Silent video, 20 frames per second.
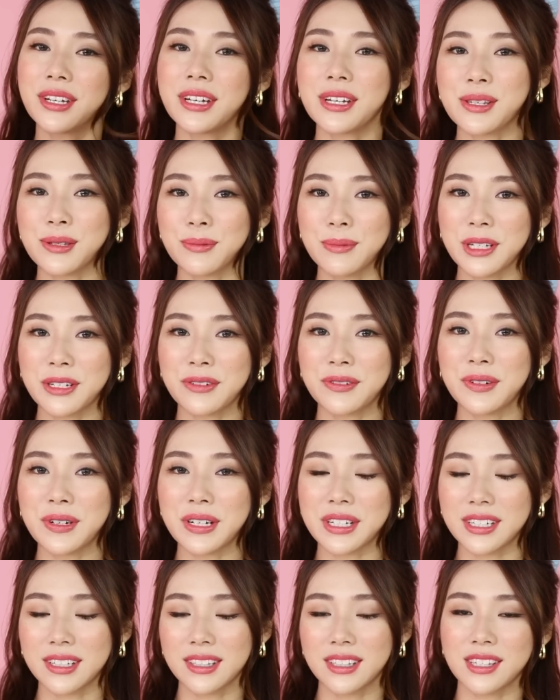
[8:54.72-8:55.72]
you guys so much for
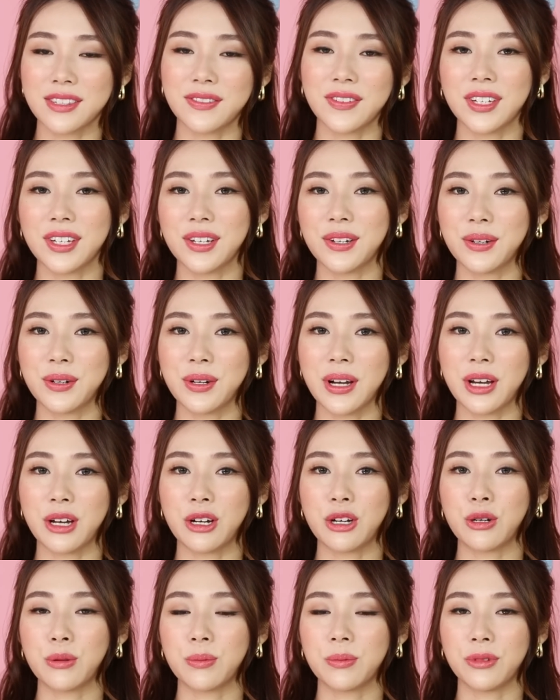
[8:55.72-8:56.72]
watching this video. I
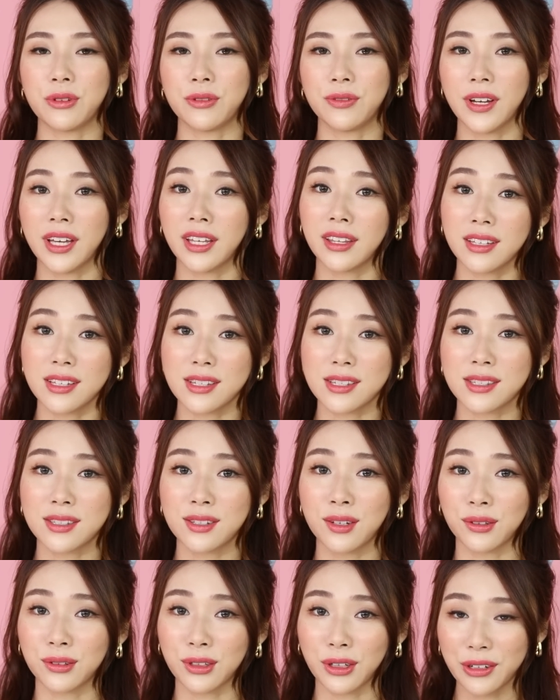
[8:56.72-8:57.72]
hope you find this
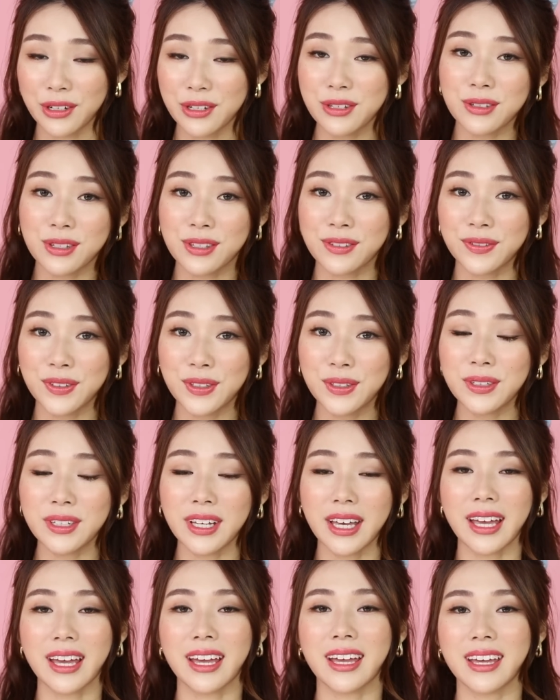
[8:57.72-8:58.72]
tutorial useful,
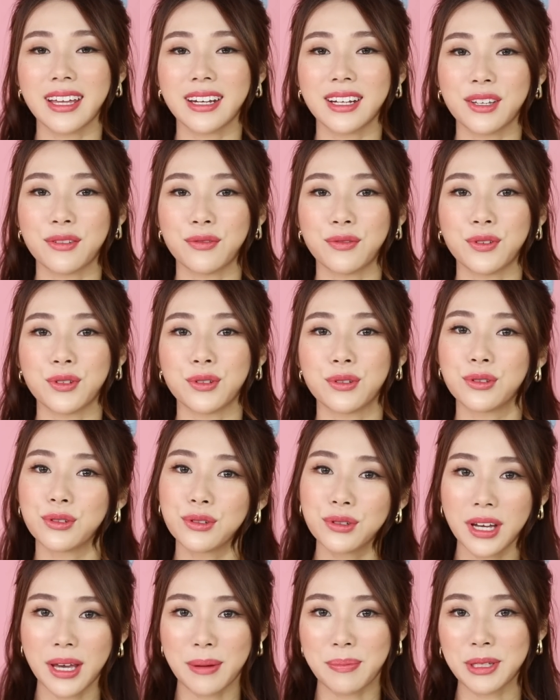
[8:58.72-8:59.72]
and if you
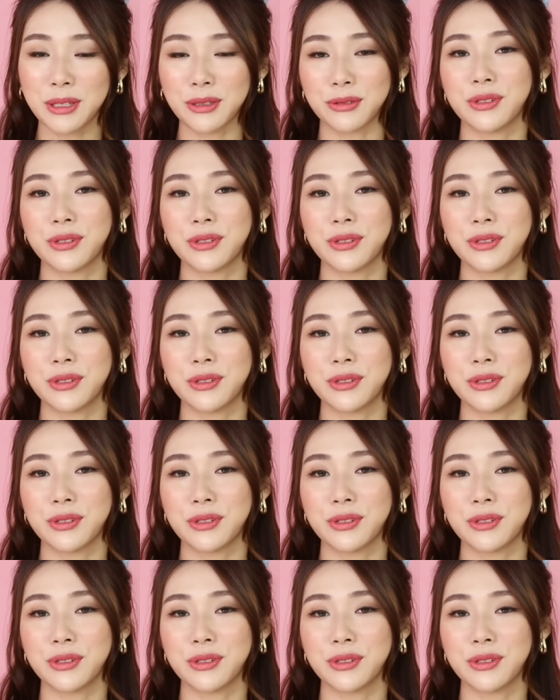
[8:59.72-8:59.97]
do happen